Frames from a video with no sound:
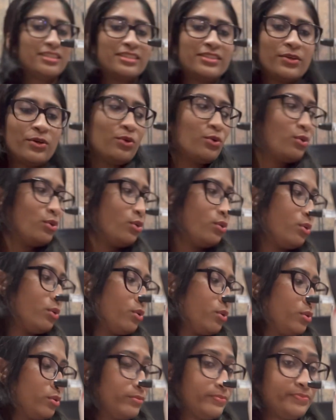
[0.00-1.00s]

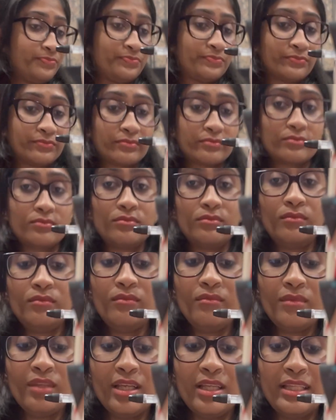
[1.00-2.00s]
So
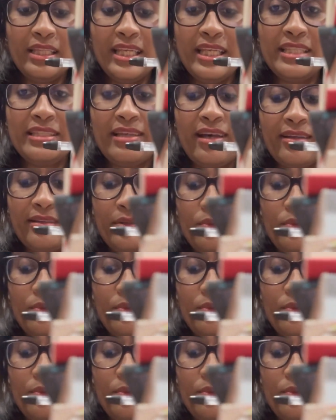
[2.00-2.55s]
these are the